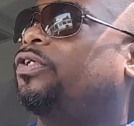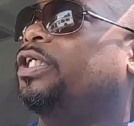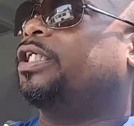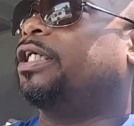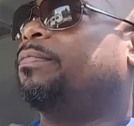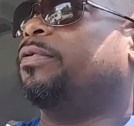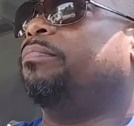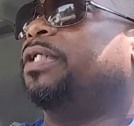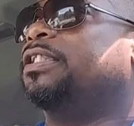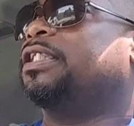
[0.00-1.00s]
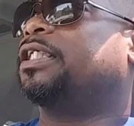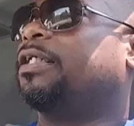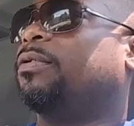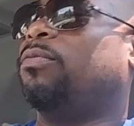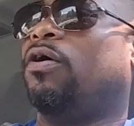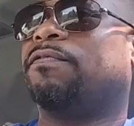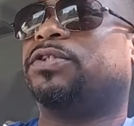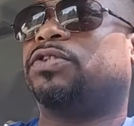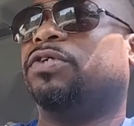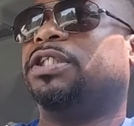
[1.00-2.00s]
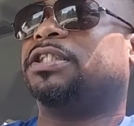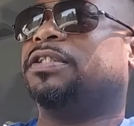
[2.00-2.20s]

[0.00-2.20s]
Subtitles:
and keep them busy and keep them off the streets.